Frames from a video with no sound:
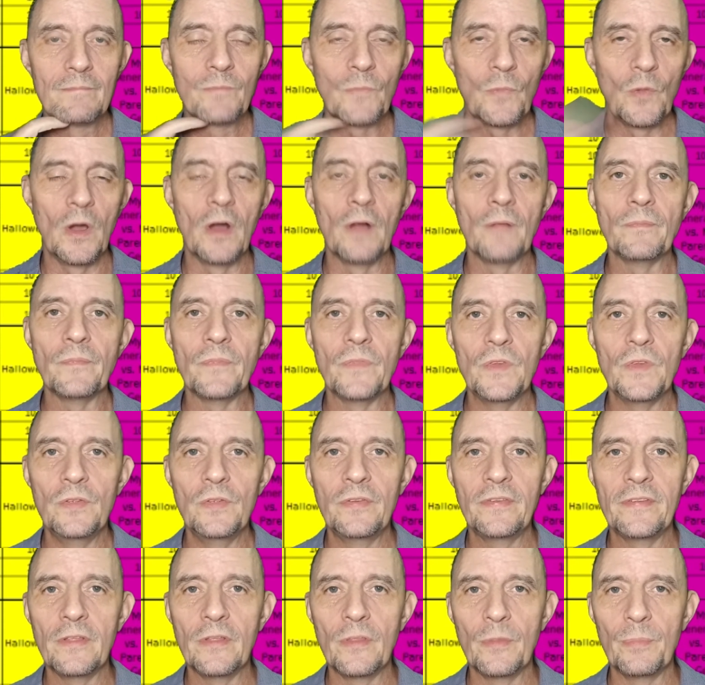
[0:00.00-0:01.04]
well, you
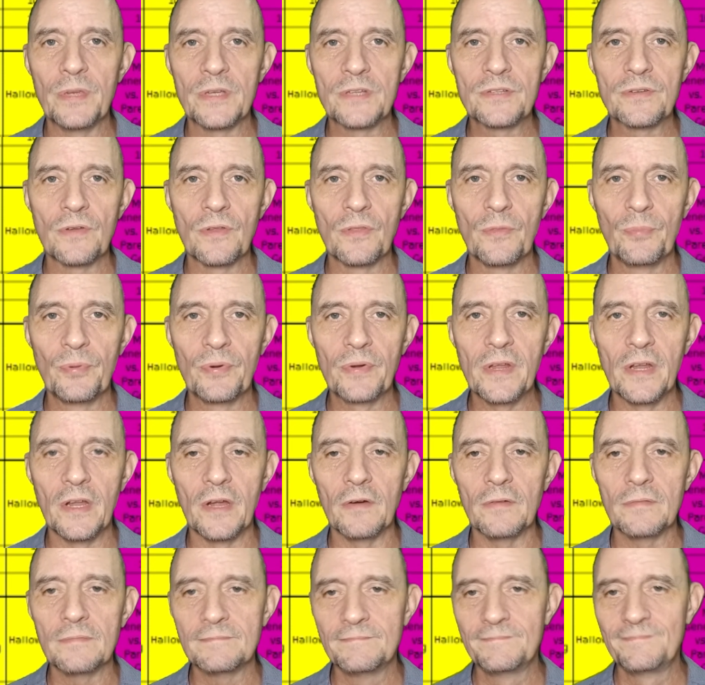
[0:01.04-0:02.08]
see the picture of the burrito.